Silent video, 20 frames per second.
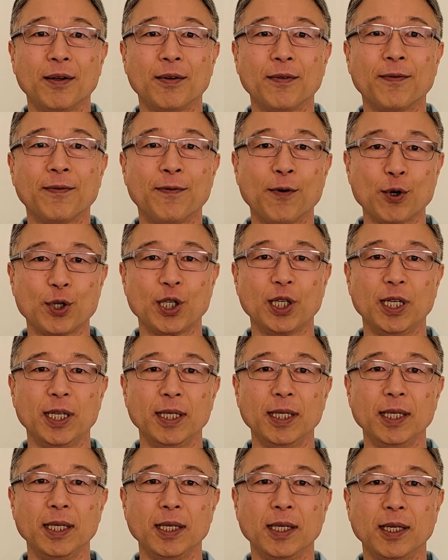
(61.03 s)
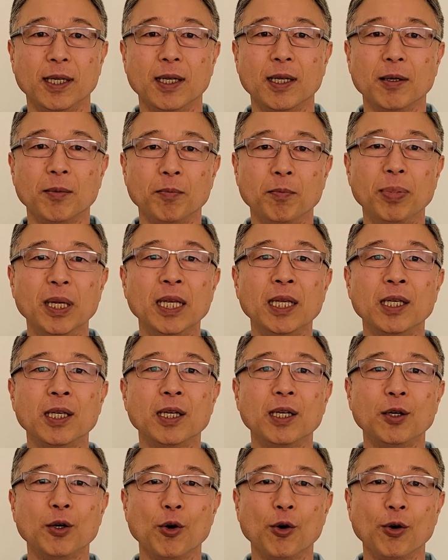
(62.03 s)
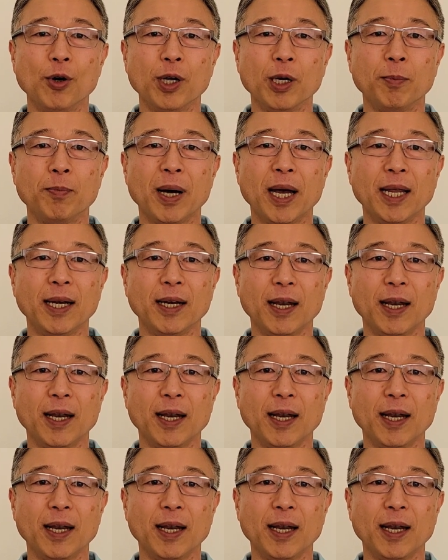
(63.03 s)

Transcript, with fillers: Fortunately, being annoyed by